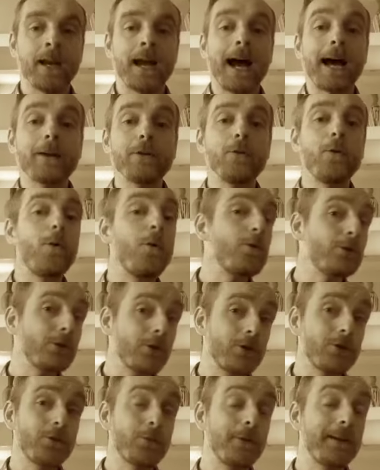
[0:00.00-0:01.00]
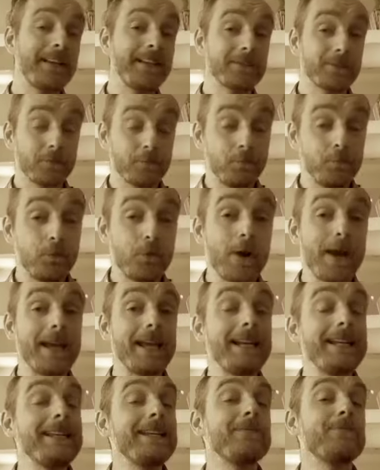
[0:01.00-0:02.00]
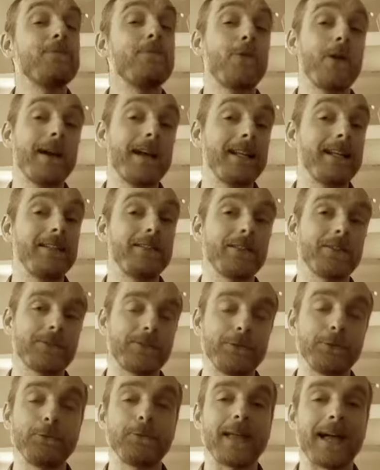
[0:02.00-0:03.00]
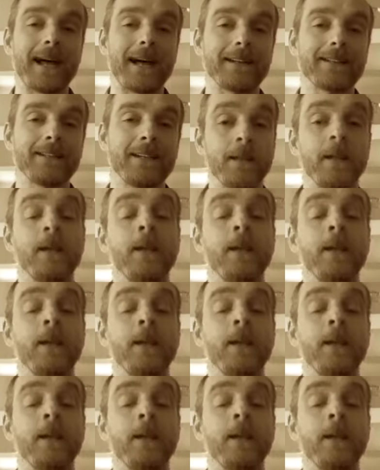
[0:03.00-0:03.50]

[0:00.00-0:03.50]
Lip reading: And AutoTweets really, really does do that.